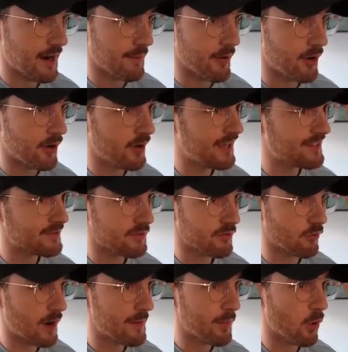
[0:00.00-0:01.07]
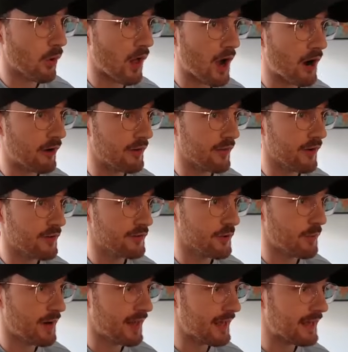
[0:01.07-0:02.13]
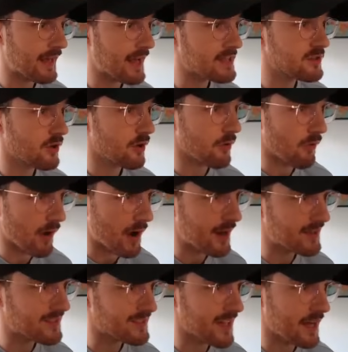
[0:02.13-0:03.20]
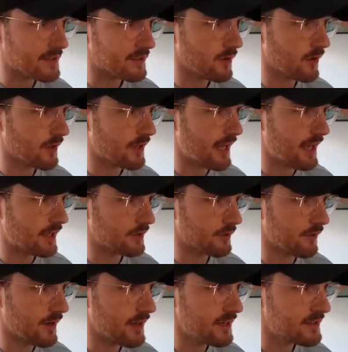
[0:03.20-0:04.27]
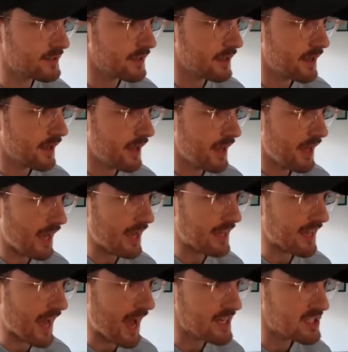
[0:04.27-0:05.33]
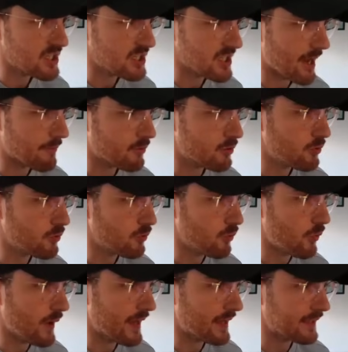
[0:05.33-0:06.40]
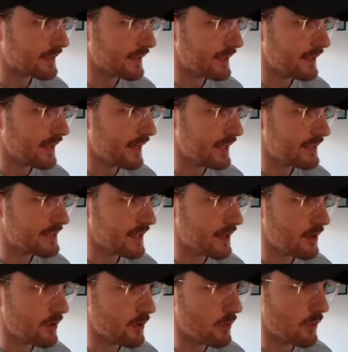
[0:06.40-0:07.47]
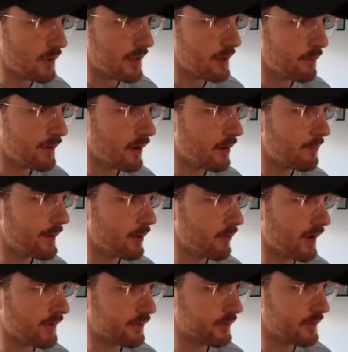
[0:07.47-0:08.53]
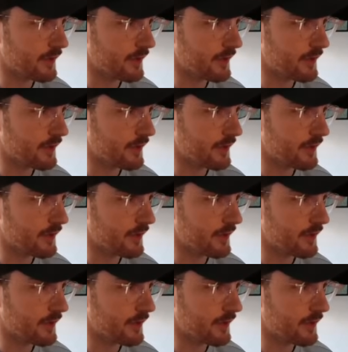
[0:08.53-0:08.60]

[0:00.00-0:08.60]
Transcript: Our opponent he's three ball hungry though, so when he gets on a run and starts knocking down threes, he catches up quickly and it's annoying. We got Bill Russell